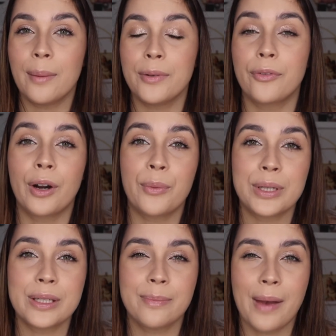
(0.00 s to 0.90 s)
Before I
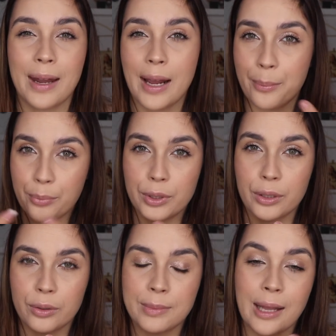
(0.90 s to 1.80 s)
went to bed, I put
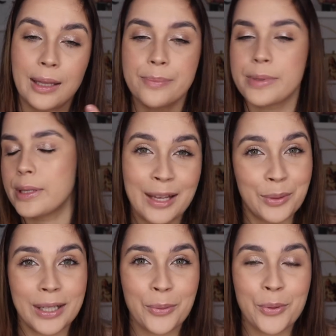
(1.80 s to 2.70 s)
it on my lips, and
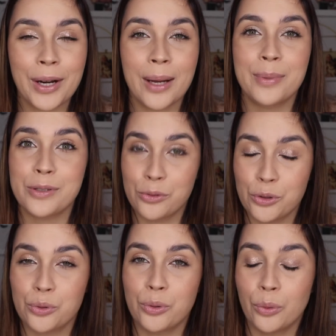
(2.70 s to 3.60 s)
when I woke up, as
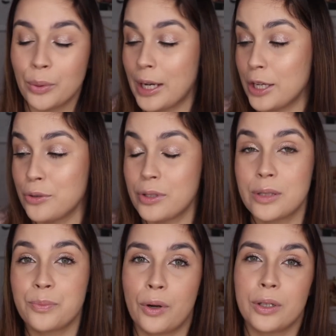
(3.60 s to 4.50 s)
usual, when I use
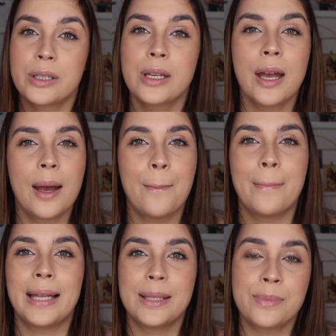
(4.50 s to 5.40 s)
this product,
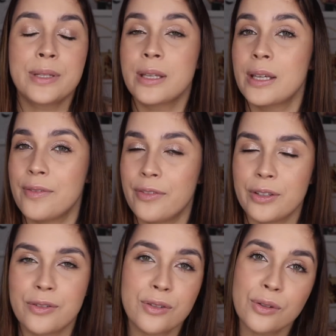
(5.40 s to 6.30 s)
my lips
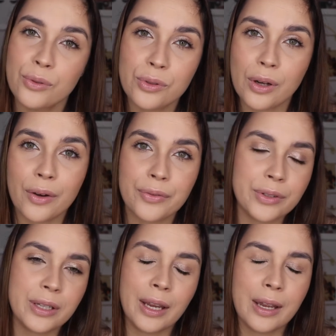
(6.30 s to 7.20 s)
feel so
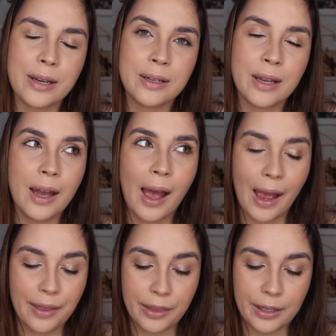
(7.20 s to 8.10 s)
soft, and
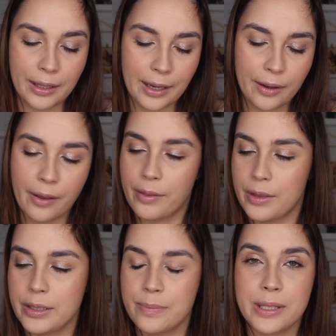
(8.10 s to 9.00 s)
I think like
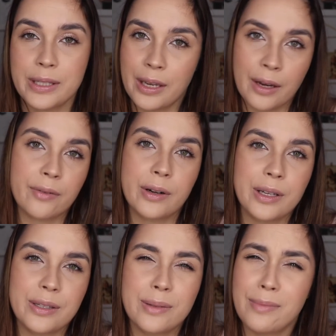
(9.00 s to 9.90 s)
this mascara
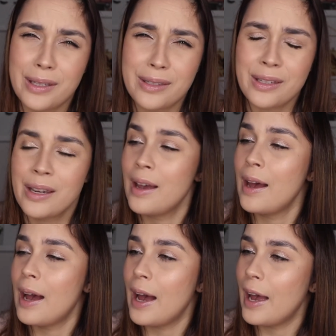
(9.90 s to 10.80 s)
is amazing.
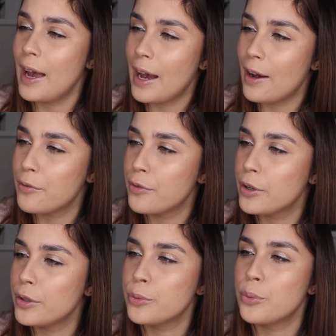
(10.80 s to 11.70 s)
I have
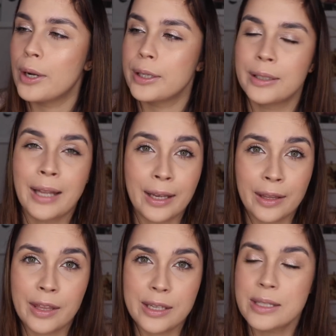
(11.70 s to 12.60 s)
one
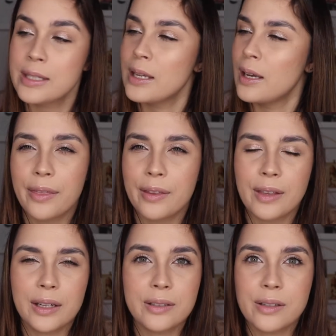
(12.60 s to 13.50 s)
like this. I think
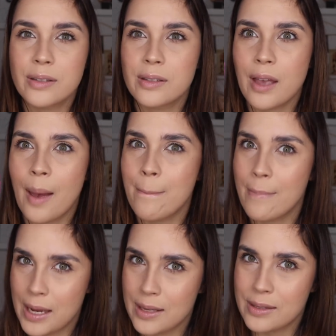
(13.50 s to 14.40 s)
that it does
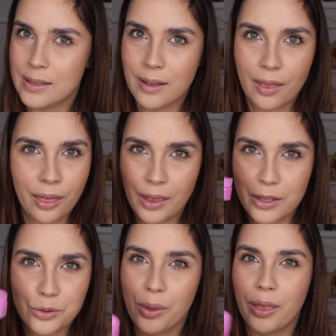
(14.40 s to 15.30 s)
amazing
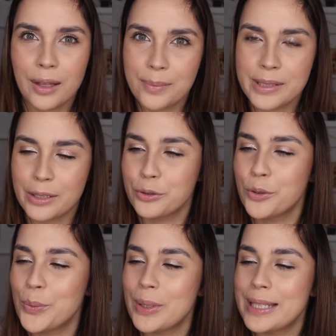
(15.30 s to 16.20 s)
things with the lips. I don't
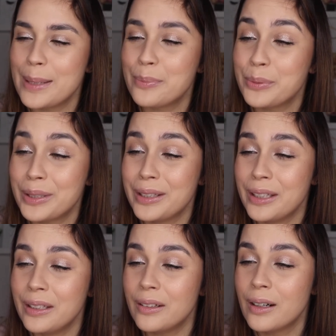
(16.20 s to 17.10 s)
know what they put in
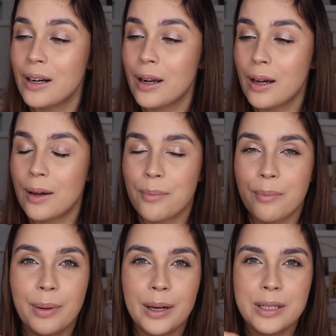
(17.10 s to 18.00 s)
here,
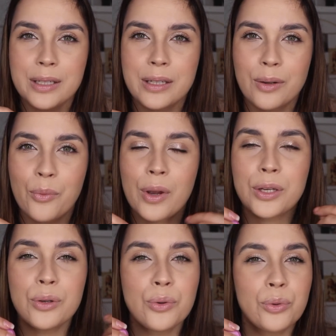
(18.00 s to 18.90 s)
but when
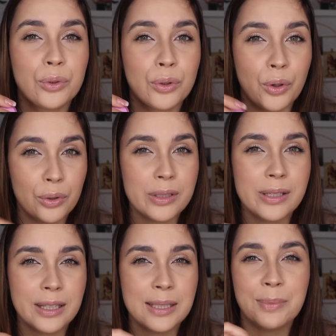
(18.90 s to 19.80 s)
you go to
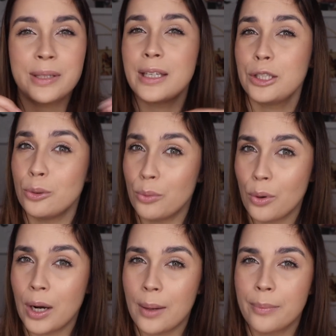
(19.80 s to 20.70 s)
sleep and then you
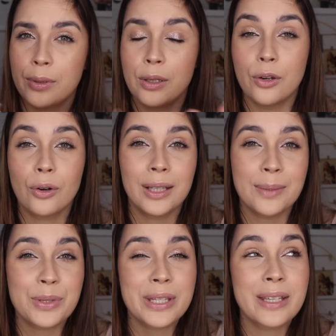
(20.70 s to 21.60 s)
woke up, your
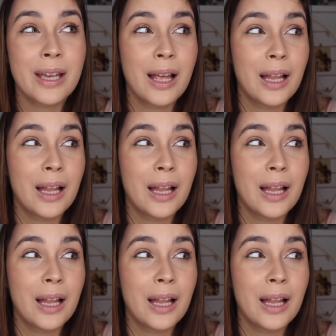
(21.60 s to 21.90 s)
lips,